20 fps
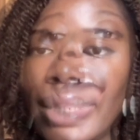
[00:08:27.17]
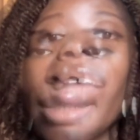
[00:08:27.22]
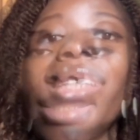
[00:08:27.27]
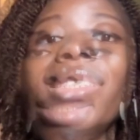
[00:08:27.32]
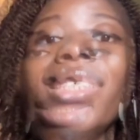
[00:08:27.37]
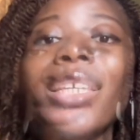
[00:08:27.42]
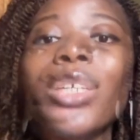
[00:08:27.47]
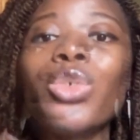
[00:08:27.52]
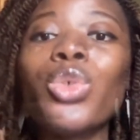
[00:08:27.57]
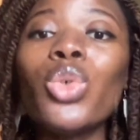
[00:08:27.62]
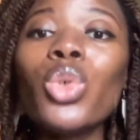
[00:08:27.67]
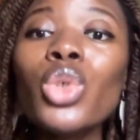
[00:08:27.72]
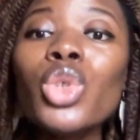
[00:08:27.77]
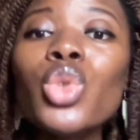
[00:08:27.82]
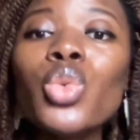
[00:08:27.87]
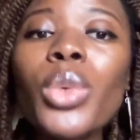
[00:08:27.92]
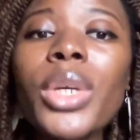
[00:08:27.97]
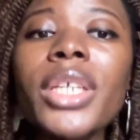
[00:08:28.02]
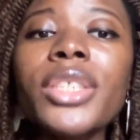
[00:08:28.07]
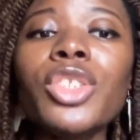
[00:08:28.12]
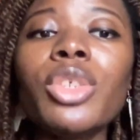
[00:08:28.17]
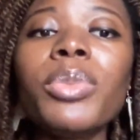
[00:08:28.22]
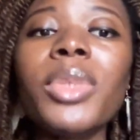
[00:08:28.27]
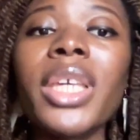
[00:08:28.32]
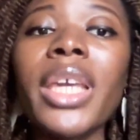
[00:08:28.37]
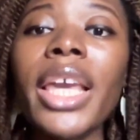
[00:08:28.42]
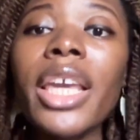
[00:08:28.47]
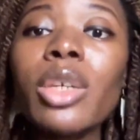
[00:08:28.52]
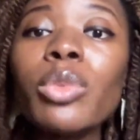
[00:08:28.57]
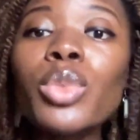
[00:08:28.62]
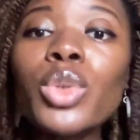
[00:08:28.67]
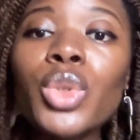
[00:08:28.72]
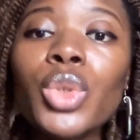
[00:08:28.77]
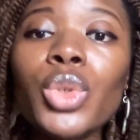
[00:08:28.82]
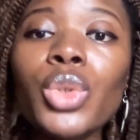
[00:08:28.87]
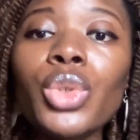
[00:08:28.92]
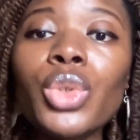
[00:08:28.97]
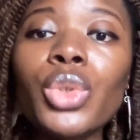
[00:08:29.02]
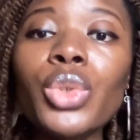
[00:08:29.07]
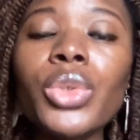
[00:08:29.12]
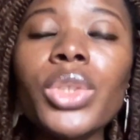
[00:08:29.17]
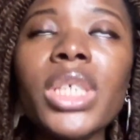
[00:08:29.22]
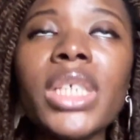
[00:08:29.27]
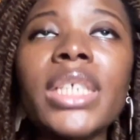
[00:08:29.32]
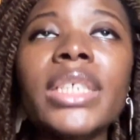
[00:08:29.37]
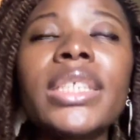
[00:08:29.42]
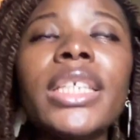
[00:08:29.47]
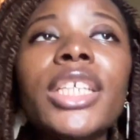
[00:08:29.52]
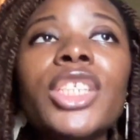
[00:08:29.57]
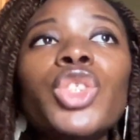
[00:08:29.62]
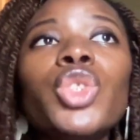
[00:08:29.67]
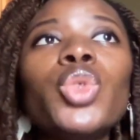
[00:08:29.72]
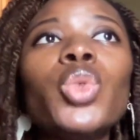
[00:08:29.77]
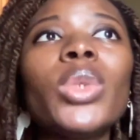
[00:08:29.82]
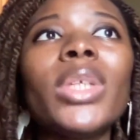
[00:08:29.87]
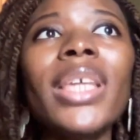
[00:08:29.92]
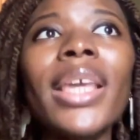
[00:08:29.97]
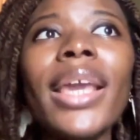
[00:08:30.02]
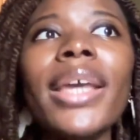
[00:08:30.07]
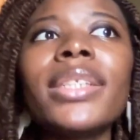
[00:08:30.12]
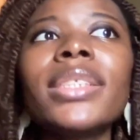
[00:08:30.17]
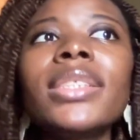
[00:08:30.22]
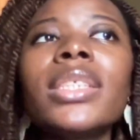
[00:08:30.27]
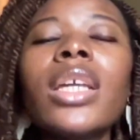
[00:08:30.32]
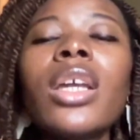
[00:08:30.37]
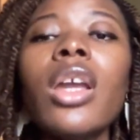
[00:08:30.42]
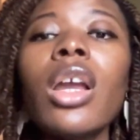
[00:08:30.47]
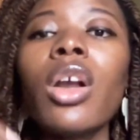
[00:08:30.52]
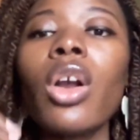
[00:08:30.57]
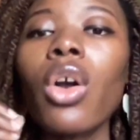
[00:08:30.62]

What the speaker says: And a good way to be able to do this is to get